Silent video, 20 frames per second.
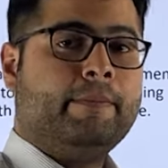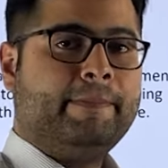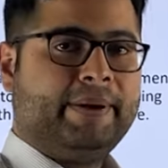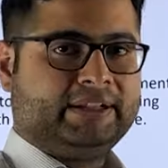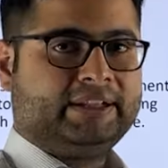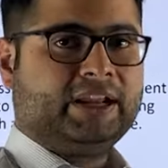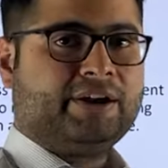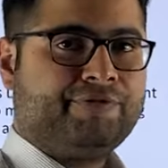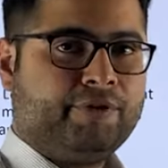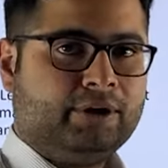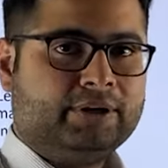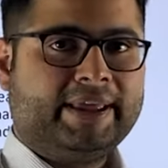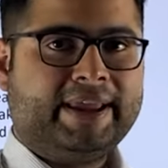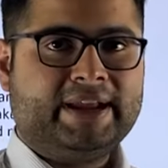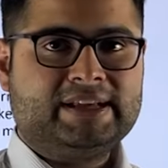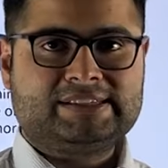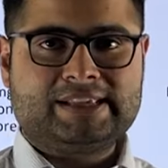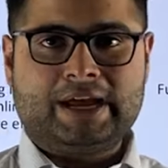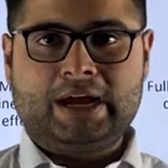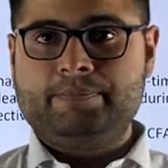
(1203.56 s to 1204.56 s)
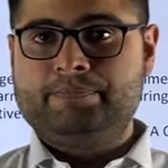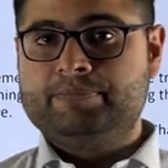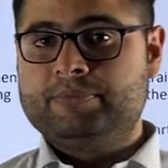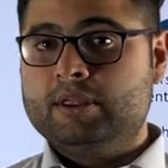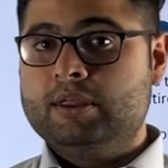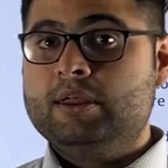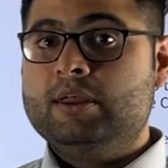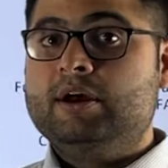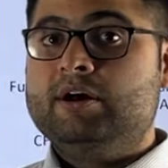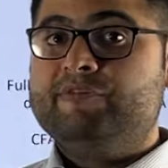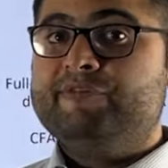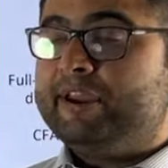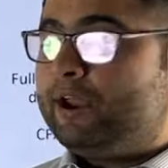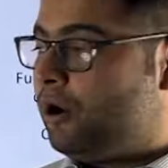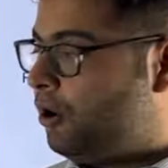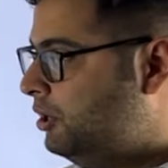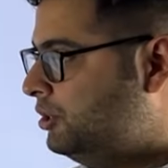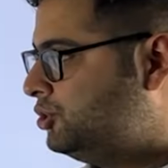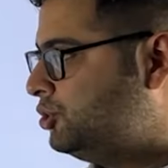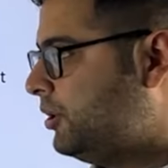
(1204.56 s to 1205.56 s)
better for the exam. We
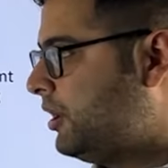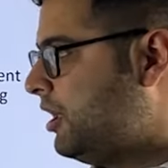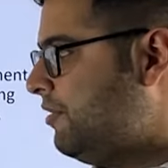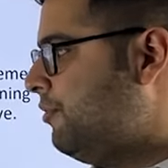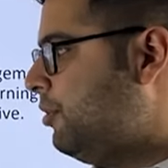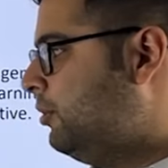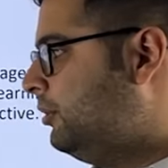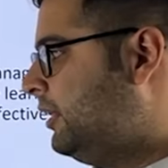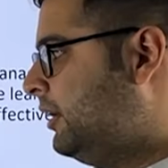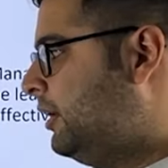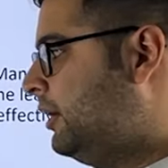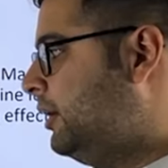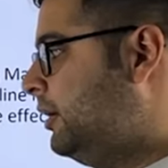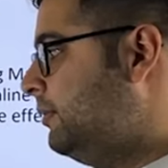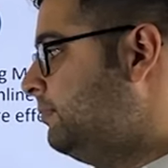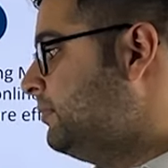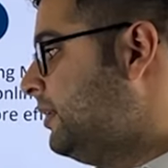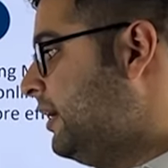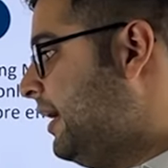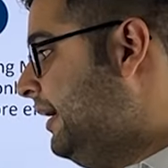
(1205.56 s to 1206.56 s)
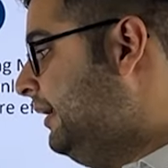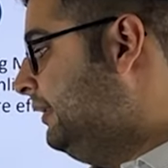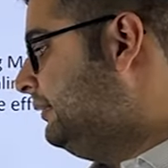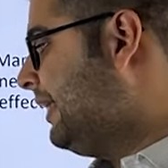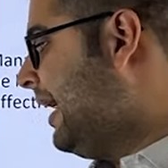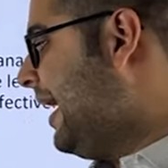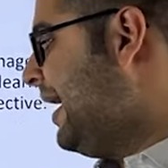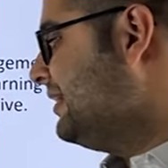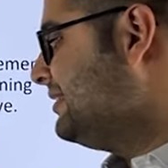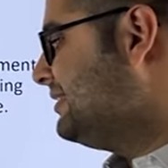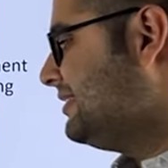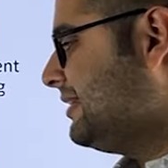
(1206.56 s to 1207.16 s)
also give you the entire